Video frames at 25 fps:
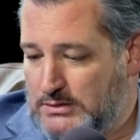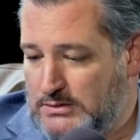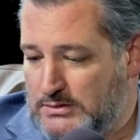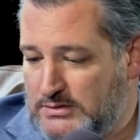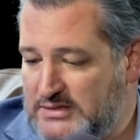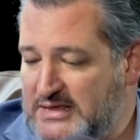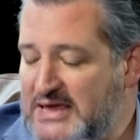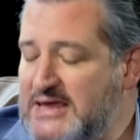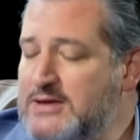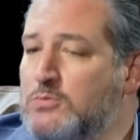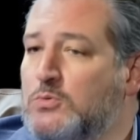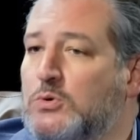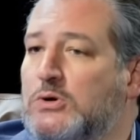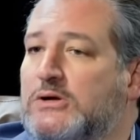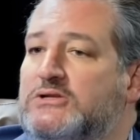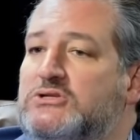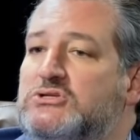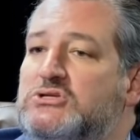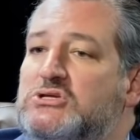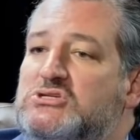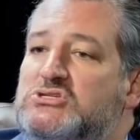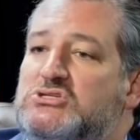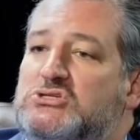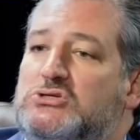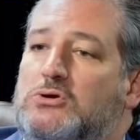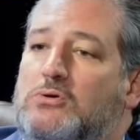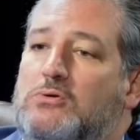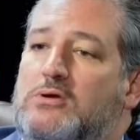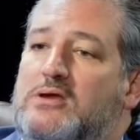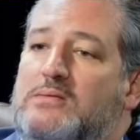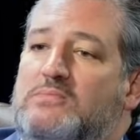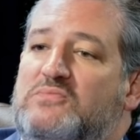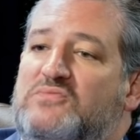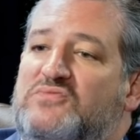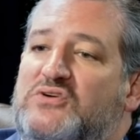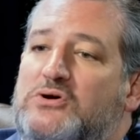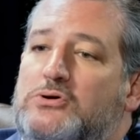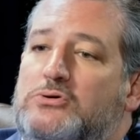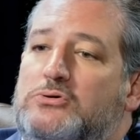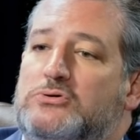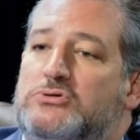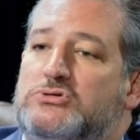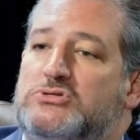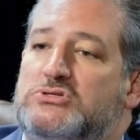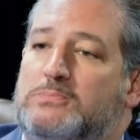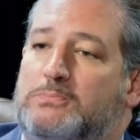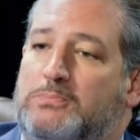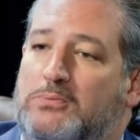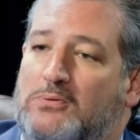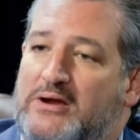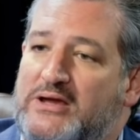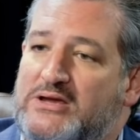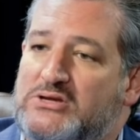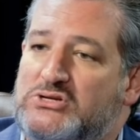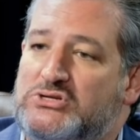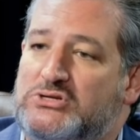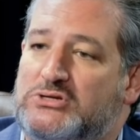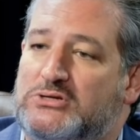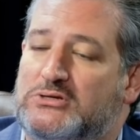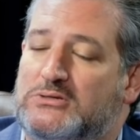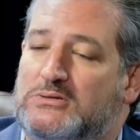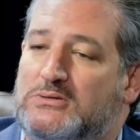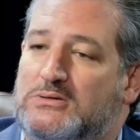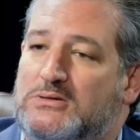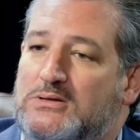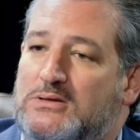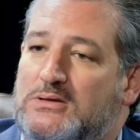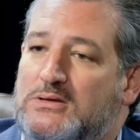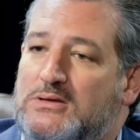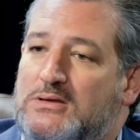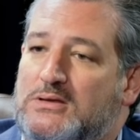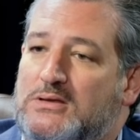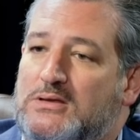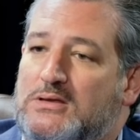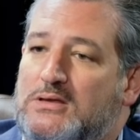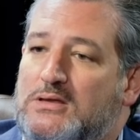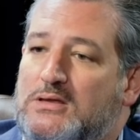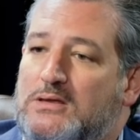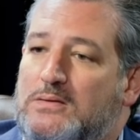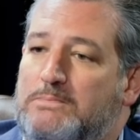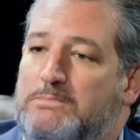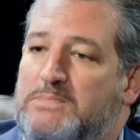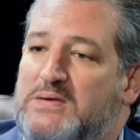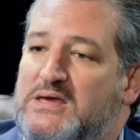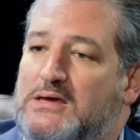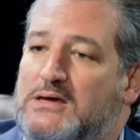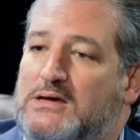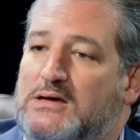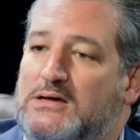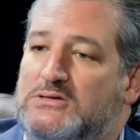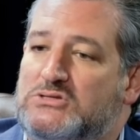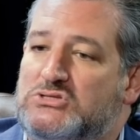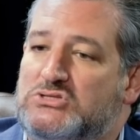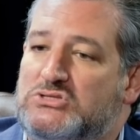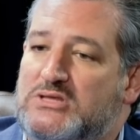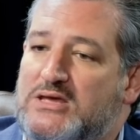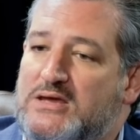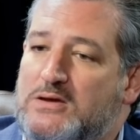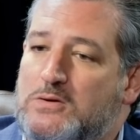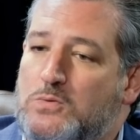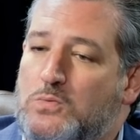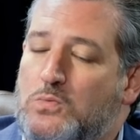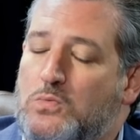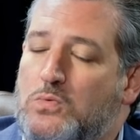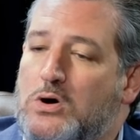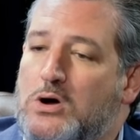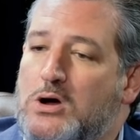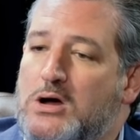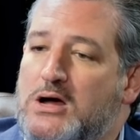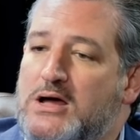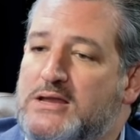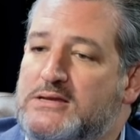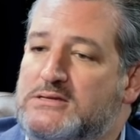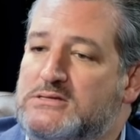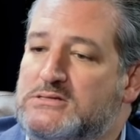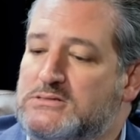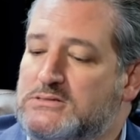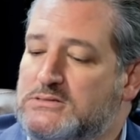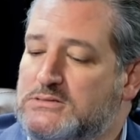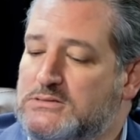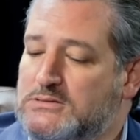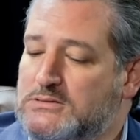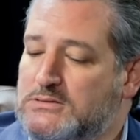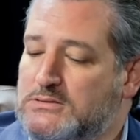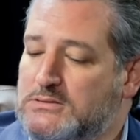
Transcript: they want to scream voter suppression because they want,